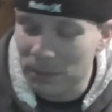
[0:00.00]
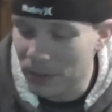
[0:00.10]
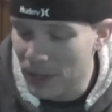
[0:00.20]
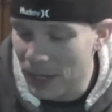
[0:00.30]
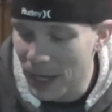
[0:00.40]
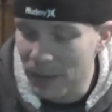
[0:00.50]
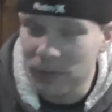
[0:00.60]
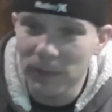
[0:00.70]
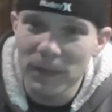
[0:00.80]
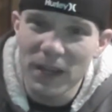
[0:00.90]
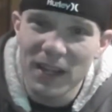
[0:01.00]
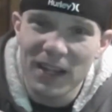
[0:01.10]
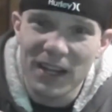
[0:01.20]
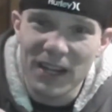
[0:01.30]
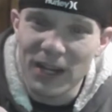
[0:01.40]
and playing games,
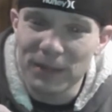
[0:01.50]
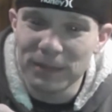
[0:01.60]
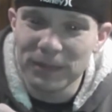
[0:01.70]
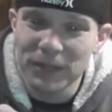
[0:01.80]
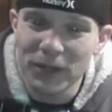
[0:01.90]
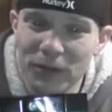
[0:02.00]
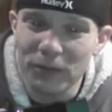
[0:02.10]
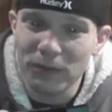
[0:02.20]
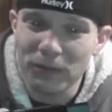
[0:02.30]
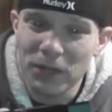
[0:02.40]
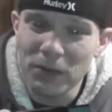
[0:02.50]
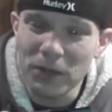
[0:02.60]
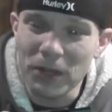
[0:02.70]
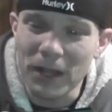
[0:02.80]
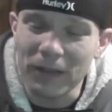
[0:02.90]
you know, the
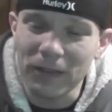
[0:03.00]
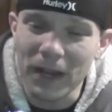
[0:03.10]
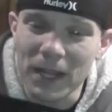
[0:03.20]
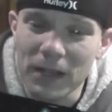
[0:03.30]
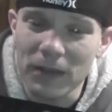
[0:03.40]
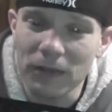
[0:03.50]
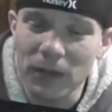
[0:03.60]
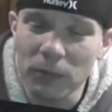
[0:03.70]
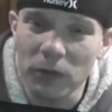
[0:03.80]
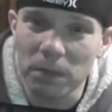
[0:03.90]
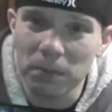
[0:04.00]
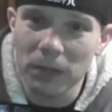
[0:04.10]
only thing exciting, this comes with